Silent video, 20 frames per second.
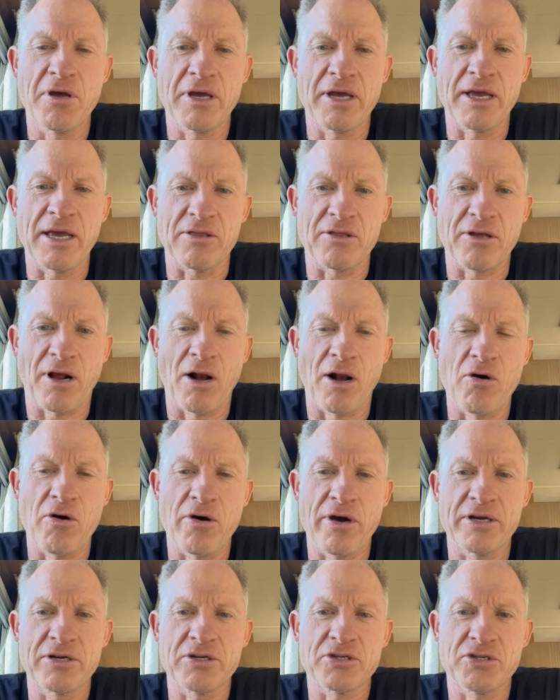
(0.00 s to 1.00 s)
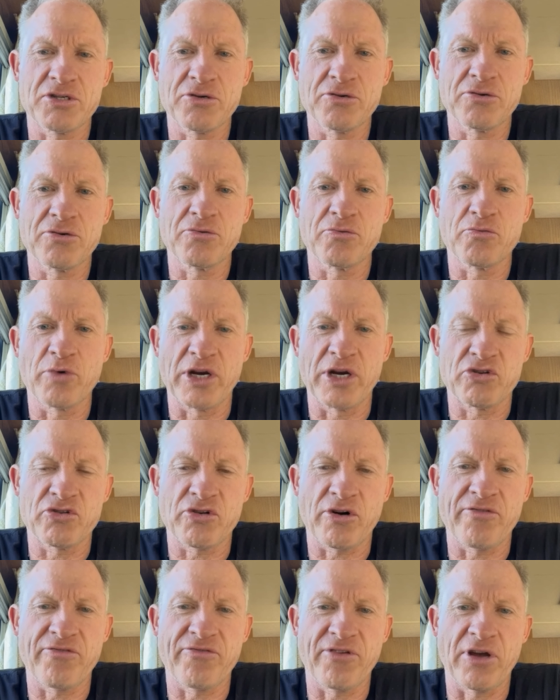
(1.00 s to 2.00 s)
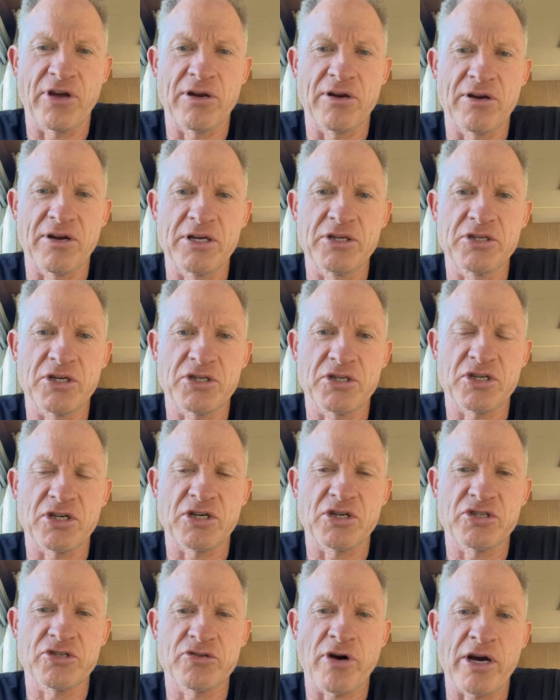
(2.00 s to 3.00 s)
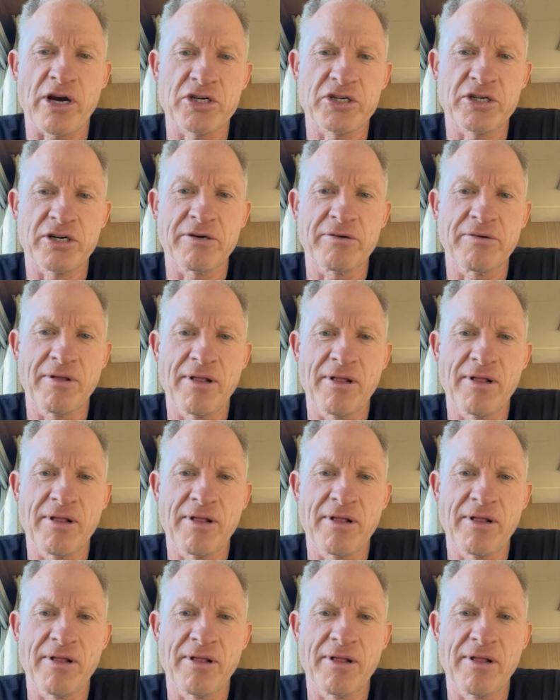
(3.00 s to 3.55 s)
get the client to retrofit an existing structure.